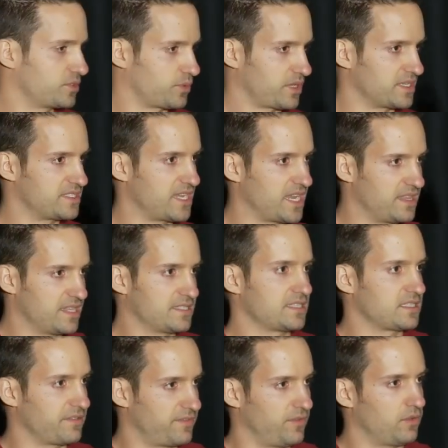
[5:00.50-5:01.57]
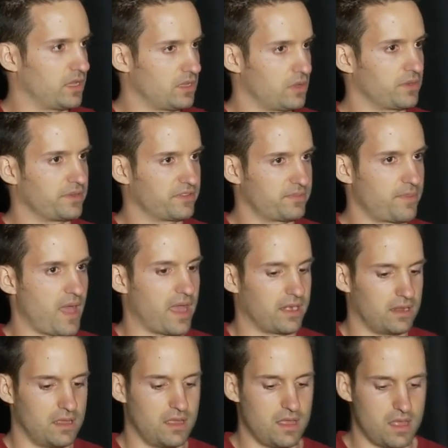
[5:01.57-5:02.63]
so we're going to say this is the fully loaded
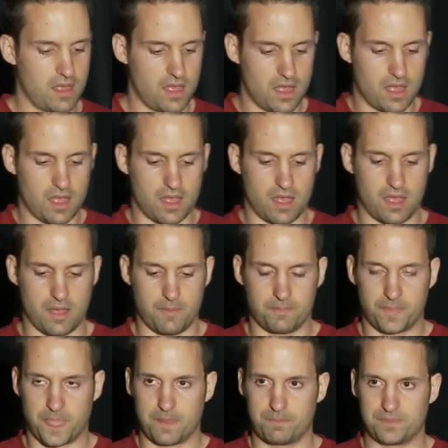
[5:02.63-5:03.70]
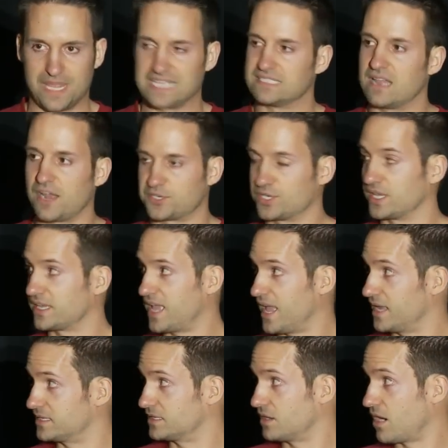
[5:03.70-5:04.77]
spot. But that's not actually the
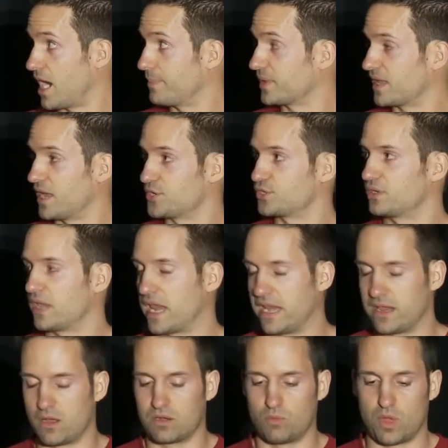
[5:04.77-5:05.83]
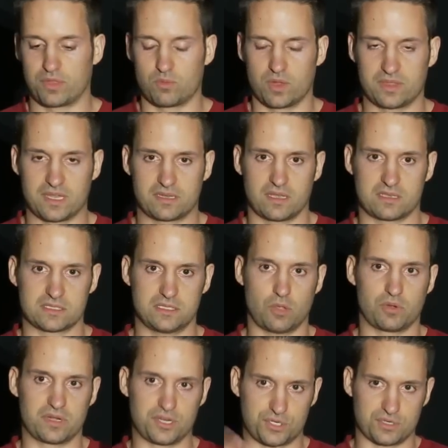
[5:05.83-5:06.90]
case in our application and any other one that does
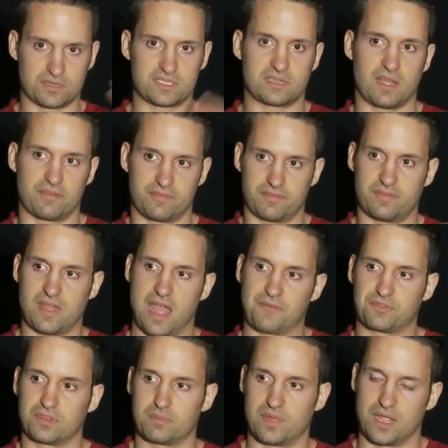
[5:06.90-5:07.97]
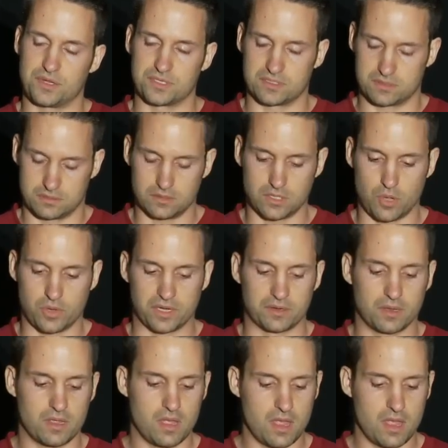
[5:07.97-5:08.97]
load additional stuff after the page is loaded.